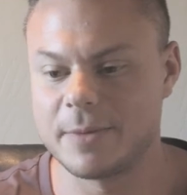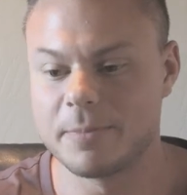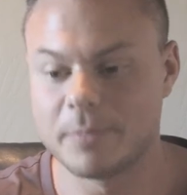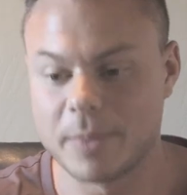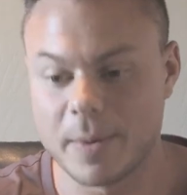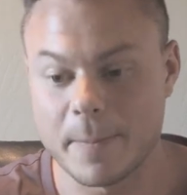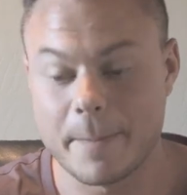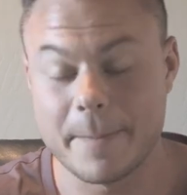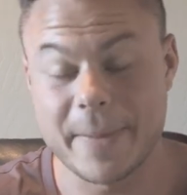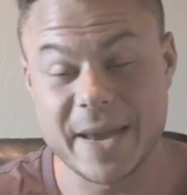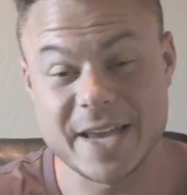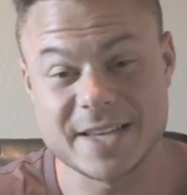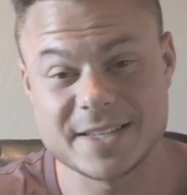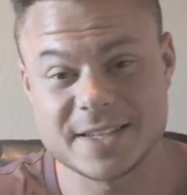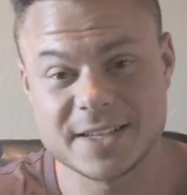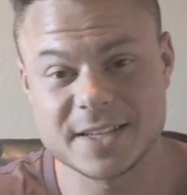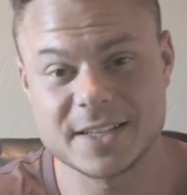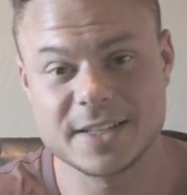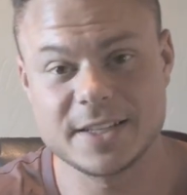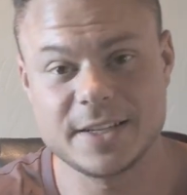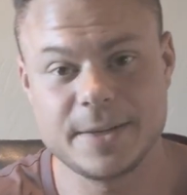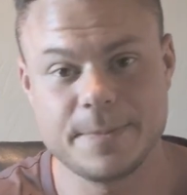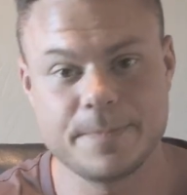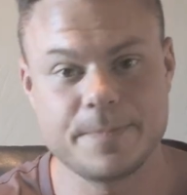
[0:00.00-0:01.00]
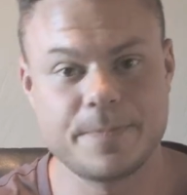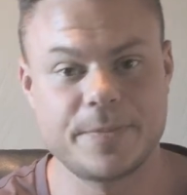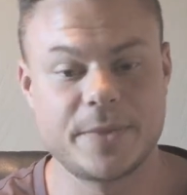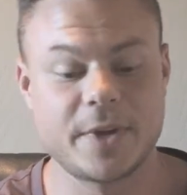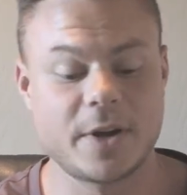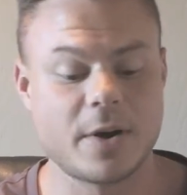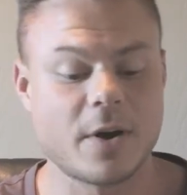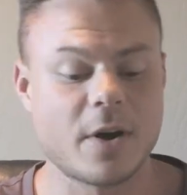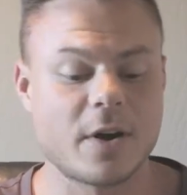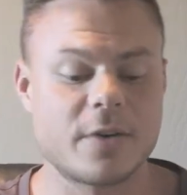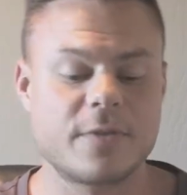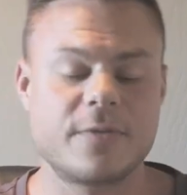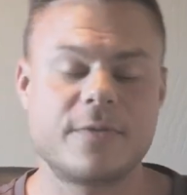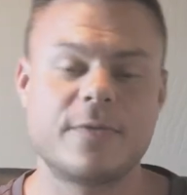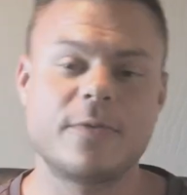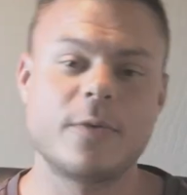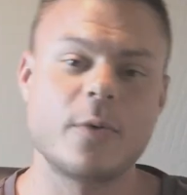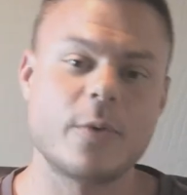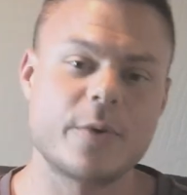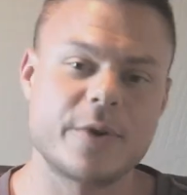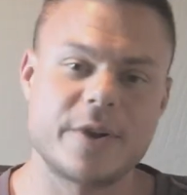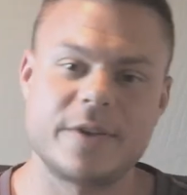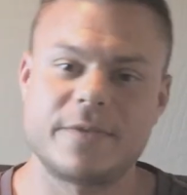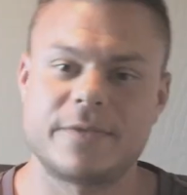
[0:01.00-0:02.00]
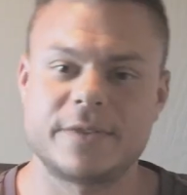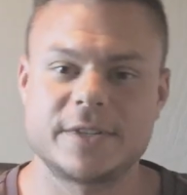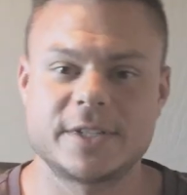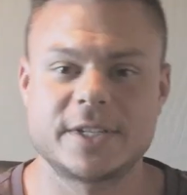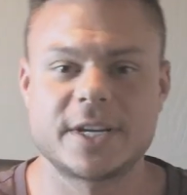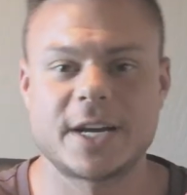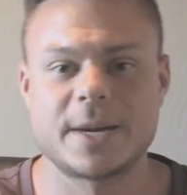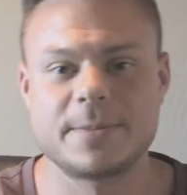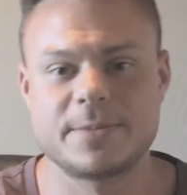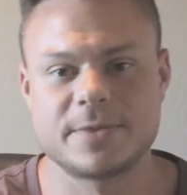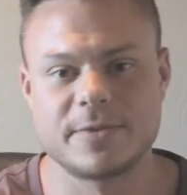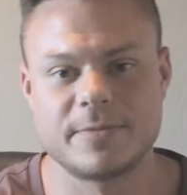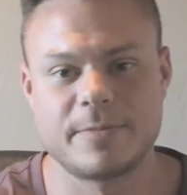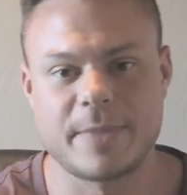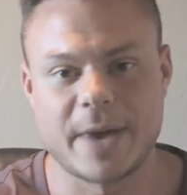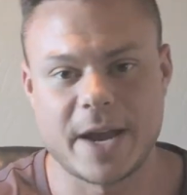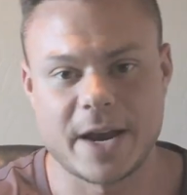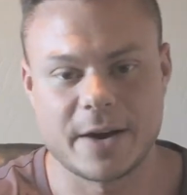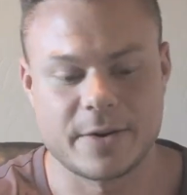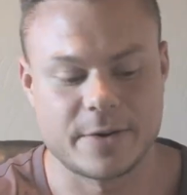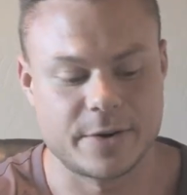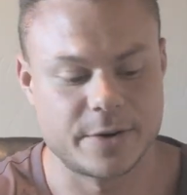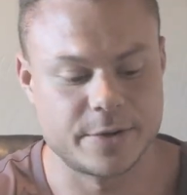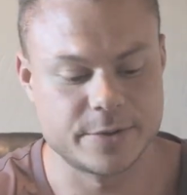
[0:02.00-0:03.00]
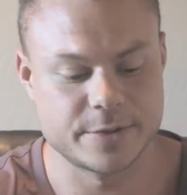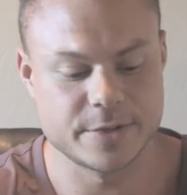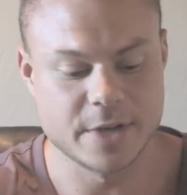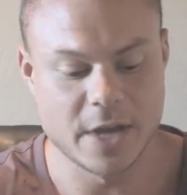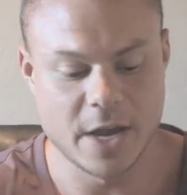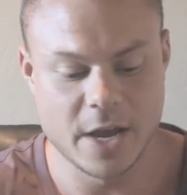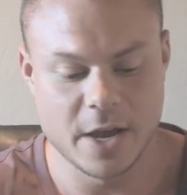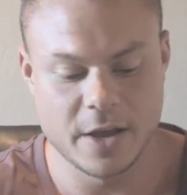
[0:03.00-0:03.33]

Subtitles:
But basically, there are 4 different types of macros.